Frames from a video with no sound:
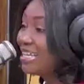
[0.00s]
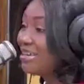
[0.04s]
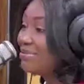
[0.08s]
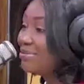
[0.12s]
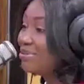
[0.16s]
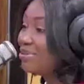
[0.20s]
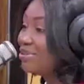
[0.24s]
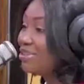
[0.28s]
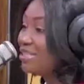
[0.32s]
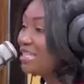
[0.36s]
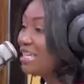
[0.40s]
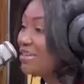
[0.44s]

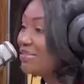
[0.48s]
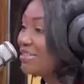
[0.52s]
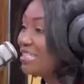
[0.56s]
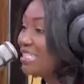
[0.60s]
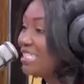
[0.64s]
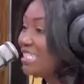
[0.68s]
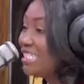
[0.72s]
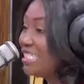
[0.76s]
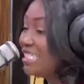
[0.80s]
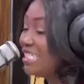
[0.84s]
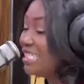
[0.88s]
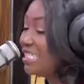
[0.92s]
time you just have
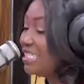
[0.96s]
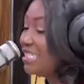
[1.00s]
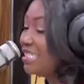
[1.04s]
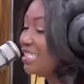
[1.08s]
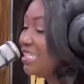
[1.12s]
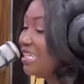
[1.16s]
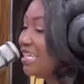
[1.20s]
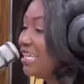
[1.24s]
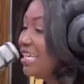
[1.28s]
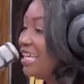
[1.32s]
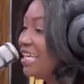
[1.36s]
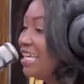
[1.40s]
to
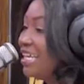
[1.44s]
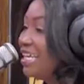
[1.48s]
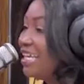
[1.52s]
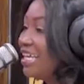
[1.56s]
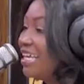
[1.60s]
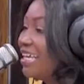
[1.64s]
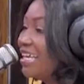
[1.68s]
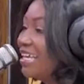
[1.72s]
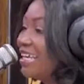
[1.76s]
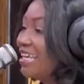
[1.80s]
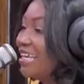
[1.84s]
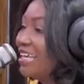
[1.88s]
listen.
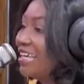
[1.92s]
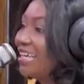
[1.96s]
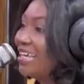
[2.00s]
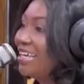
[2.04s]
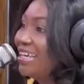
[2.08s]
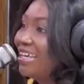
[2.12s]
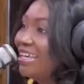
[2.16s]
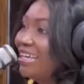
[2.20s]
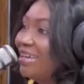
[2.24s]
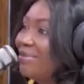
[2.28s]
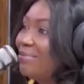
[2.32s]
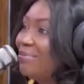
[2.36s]

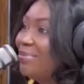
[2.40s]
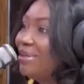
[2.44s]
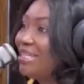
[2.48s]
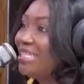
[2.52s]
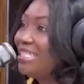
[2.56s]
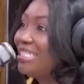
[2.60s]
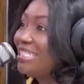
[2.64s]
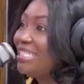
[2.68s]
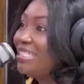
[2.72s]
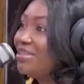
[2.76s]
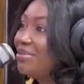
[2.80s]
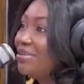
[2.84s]

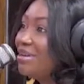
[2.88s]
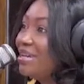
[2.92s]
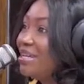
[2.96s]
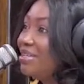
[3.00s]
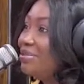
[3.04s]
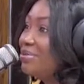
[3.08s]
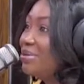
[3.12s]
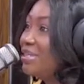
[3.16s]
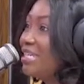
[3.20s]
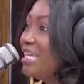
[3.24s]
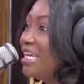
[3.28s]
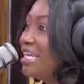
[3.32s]
But it's
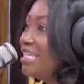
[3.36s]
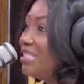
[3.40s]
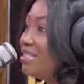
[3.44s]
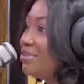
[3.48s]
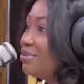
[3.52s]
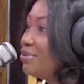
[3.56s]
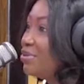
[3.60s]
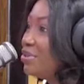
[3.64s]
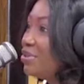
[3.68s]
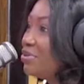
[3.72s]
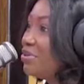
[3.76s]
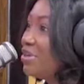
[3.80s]

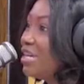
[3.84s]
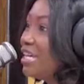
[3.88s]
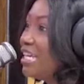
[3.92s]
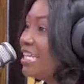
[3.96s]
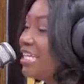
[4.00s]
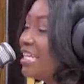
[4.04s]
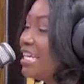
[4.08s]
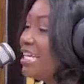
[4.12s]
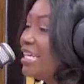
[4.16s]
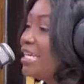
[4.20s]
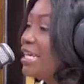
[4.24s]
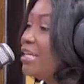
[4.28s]

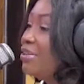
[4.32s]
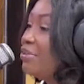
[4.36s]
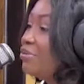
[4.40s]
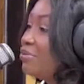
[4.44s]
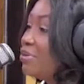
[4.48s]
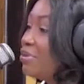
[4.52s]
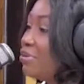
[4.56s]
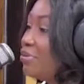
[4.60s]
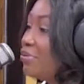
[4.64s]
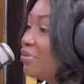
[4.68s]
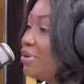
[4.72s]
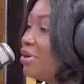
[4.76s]

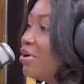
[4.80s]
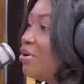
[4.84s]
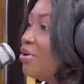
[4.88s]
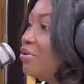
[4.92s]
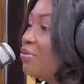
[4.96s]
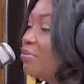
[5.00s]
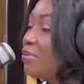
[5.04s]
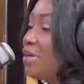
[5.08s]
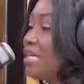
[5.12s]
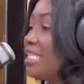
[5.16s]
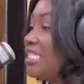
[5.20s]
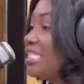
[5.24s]
08180089933
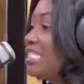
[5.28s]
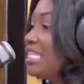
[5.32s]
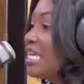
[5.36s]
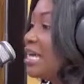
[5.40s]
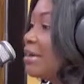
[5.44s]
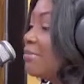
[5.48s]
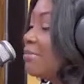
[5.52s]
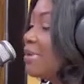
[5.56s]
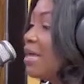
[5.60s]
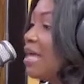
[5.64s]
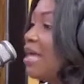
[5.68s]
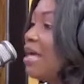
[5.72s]
on
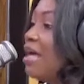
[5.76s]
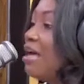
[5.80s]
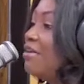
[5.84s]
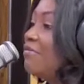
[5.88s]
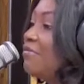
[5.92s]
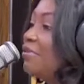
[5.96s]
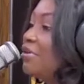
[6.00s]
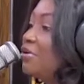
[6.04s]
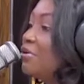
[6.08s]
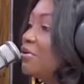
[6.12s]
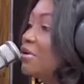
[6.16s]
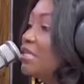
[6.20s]
WhatsApp.
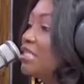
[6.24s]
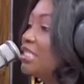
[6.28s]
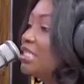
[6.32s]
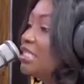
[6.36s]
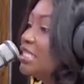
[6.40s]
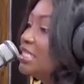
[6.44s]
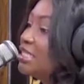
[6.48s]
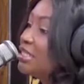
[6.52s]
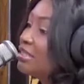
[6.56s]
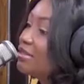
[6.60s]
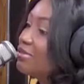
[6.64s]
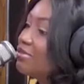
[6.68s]
Follow us
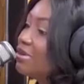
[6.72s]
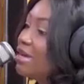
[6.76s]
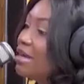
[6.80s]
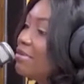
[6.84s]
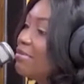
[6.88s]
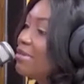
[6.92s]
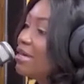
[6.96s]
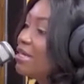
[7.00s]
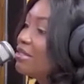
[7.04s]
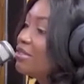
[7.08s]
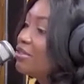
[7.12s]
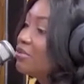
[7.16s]
on
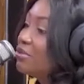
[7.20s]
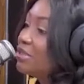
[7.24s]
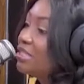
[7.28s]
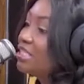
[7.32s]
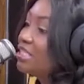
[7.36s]
Instagram and